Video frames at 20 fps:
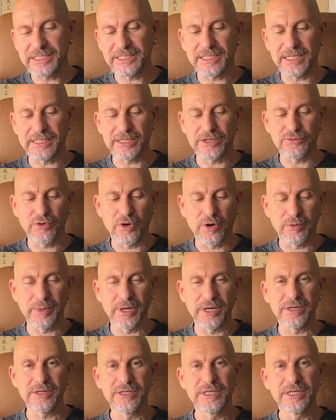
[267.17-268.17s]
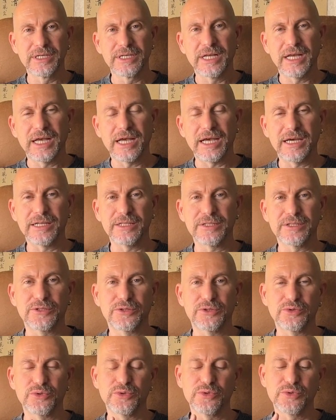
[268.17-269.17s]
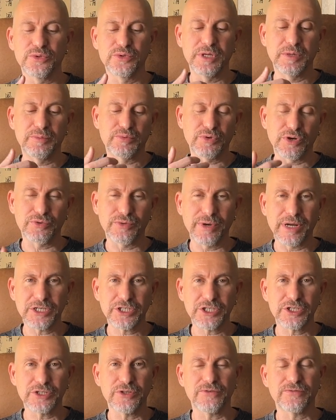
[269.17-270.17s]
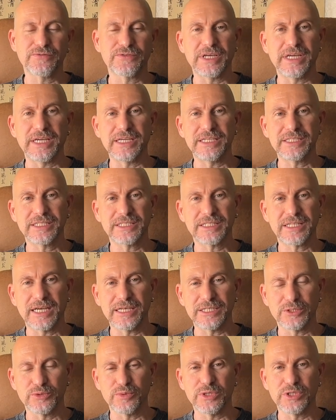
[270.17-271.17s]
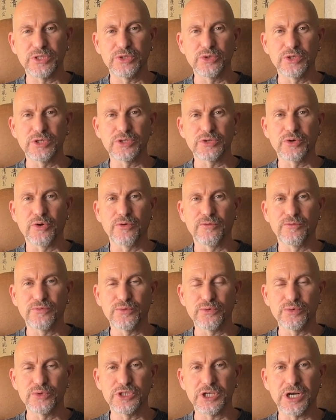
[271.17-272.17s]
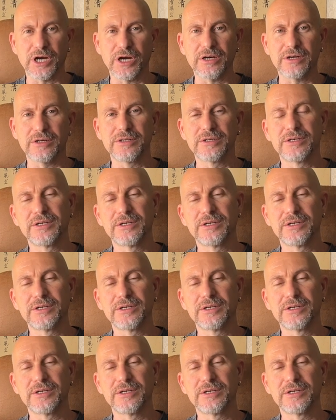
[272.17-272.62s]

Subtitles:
and aroma, and to the progression of taste as we do in Gong Fu Cha,